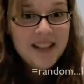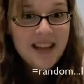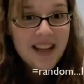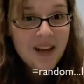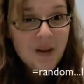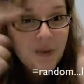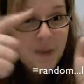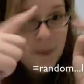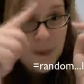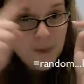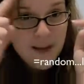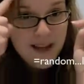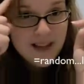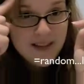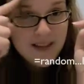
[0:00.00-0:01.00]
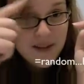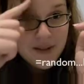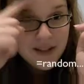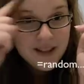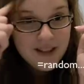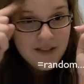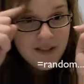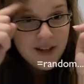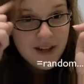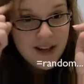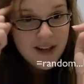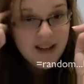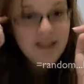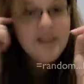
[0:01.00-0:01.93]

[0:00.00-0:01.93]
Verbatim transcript: I don't know what my bang is doing. It's very odd.